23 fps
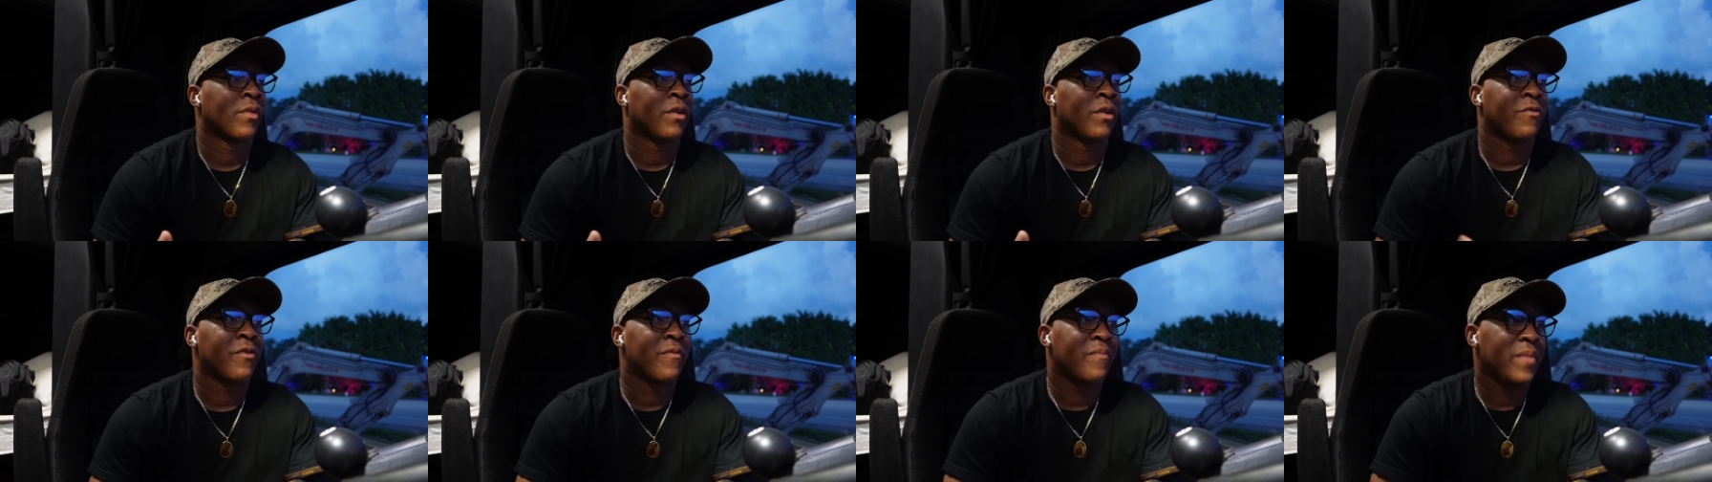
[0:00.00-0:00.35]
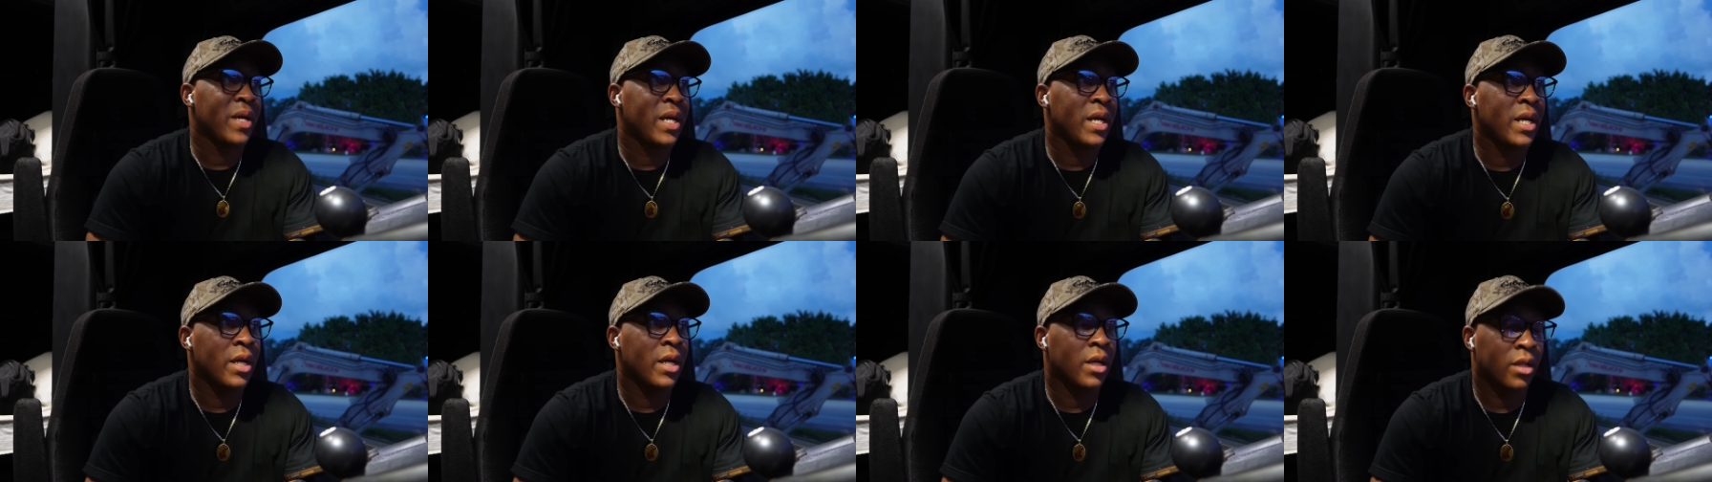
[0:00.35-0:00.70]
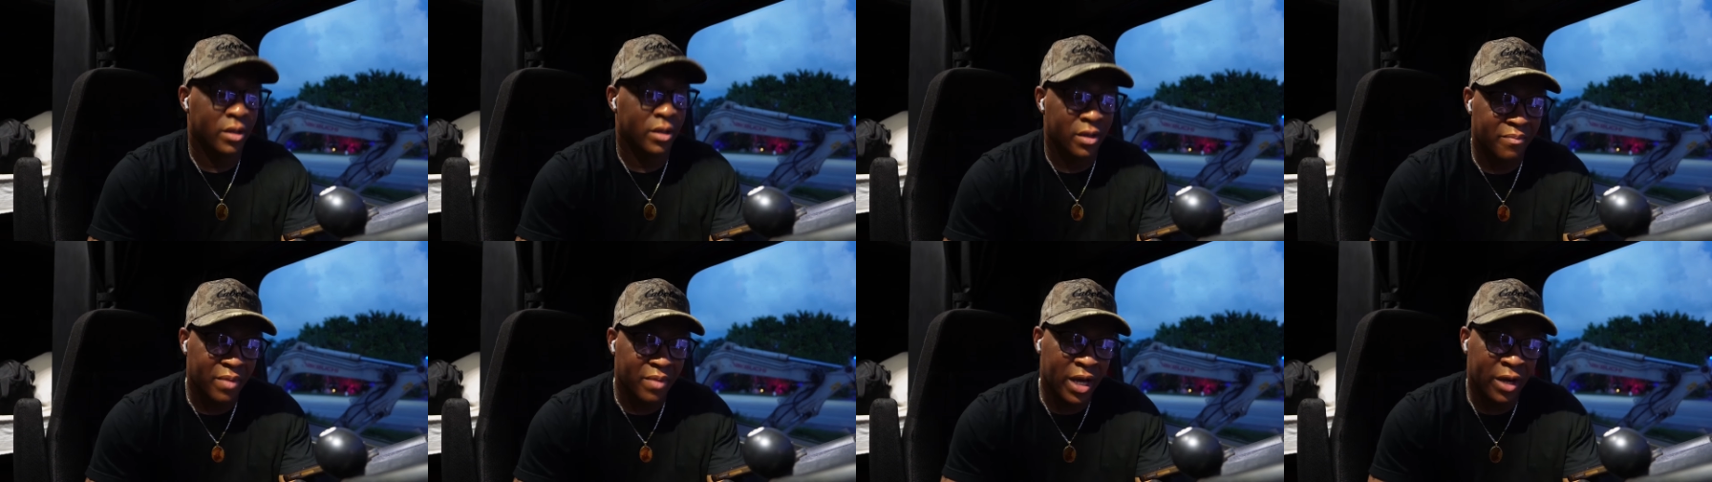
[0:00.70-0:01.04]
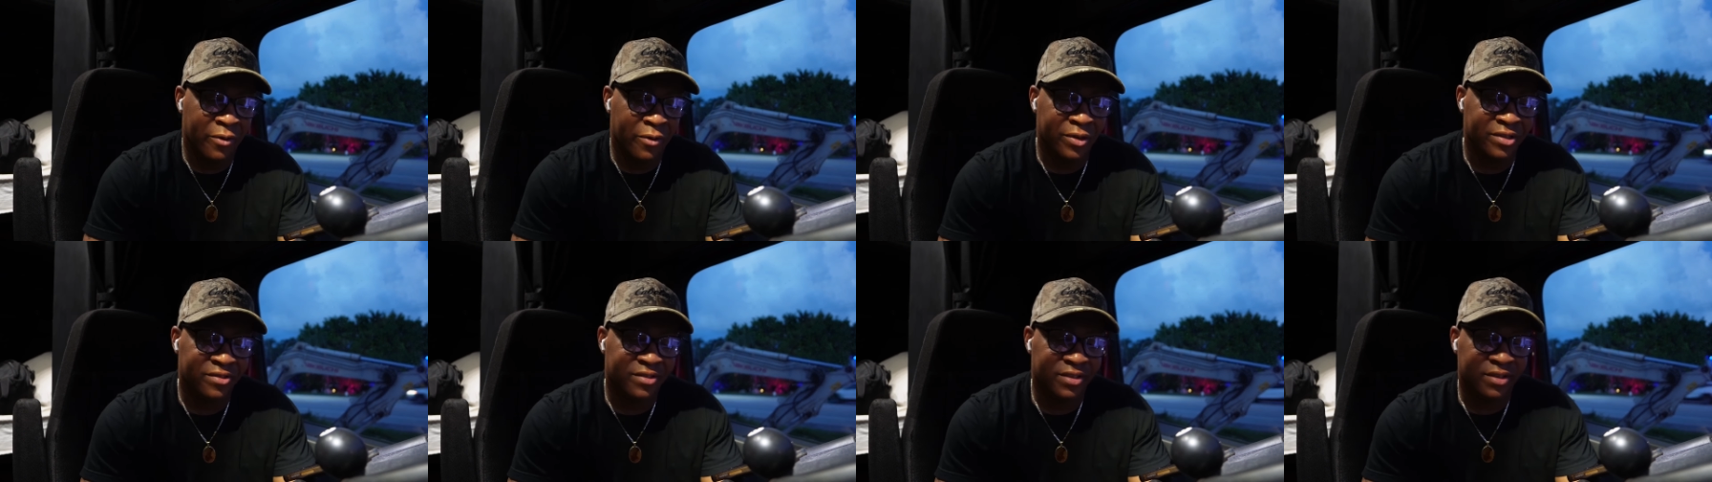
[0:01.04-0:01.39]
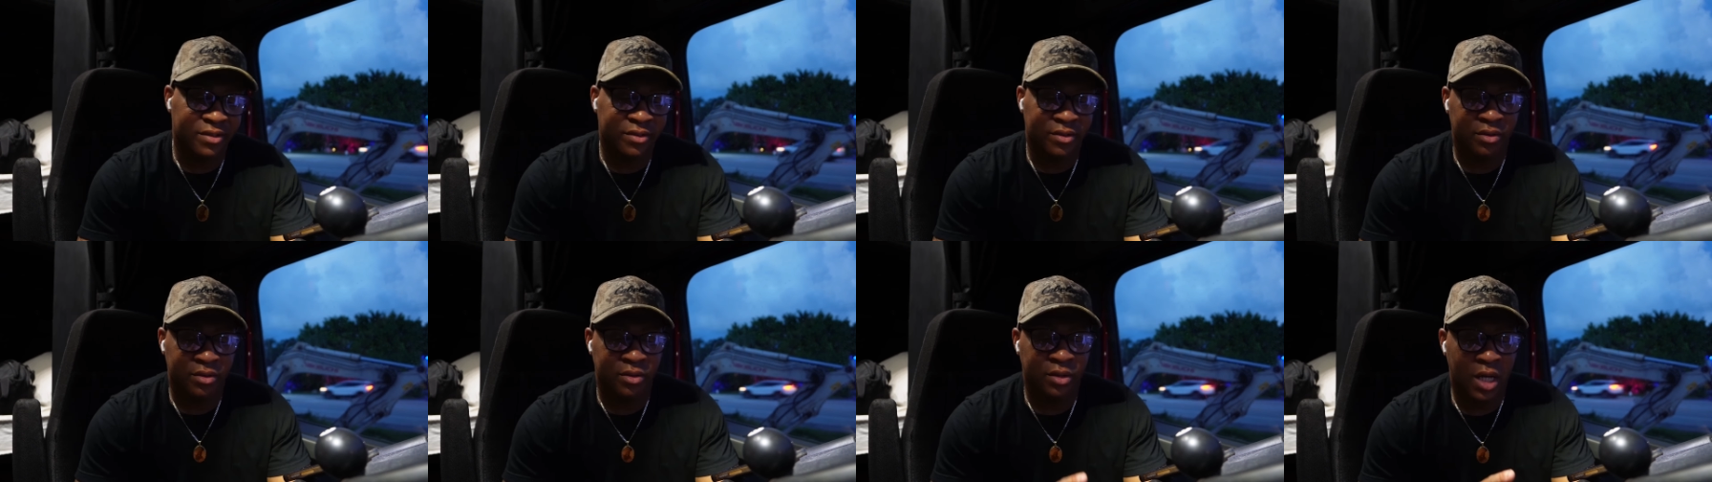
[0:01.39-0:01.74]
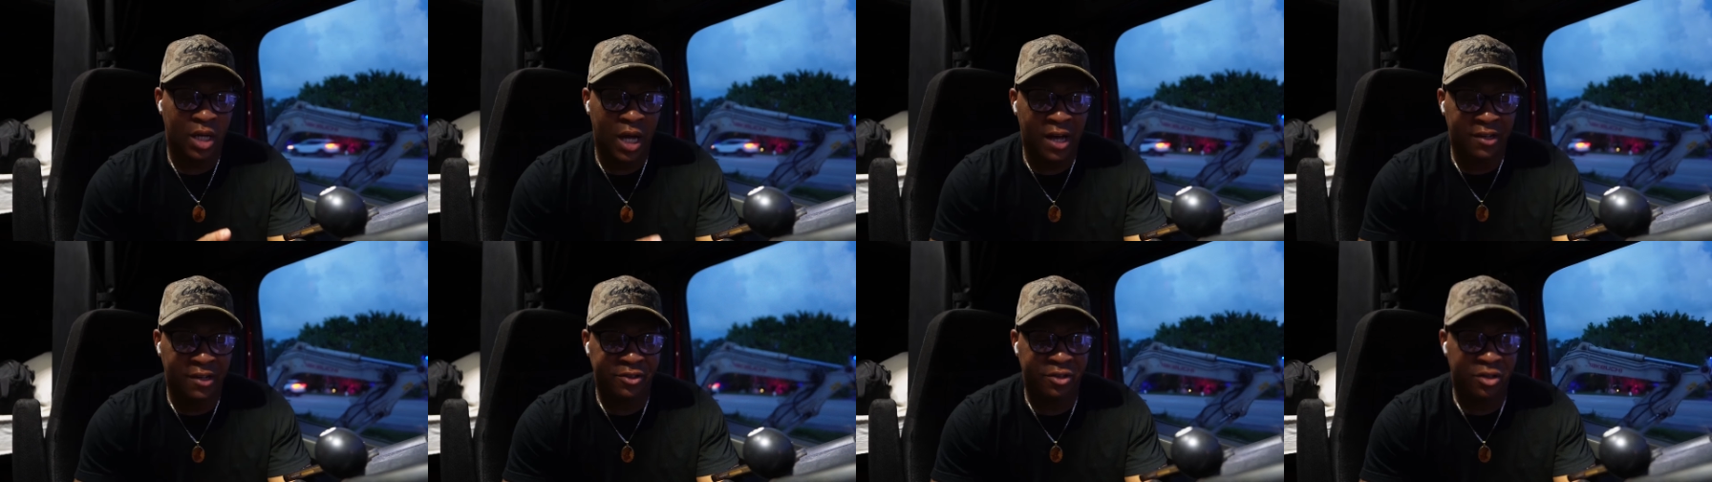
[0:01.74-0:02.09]
for me, the main reason
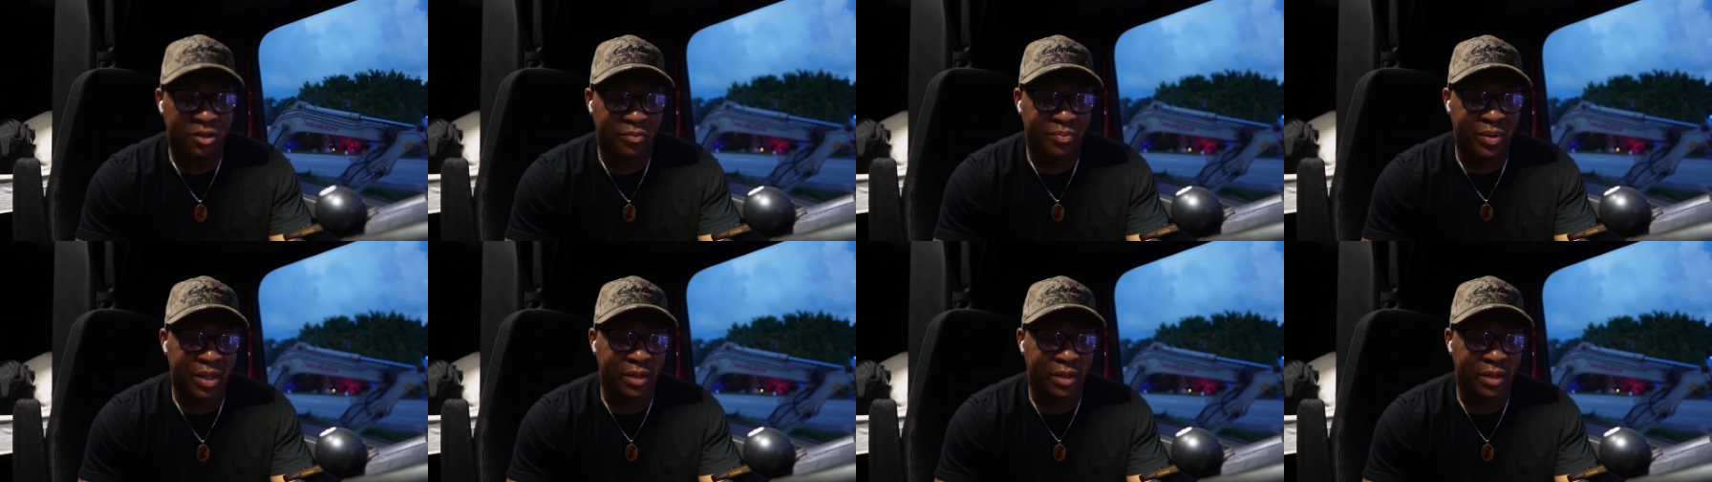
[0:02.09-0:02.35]
I was going to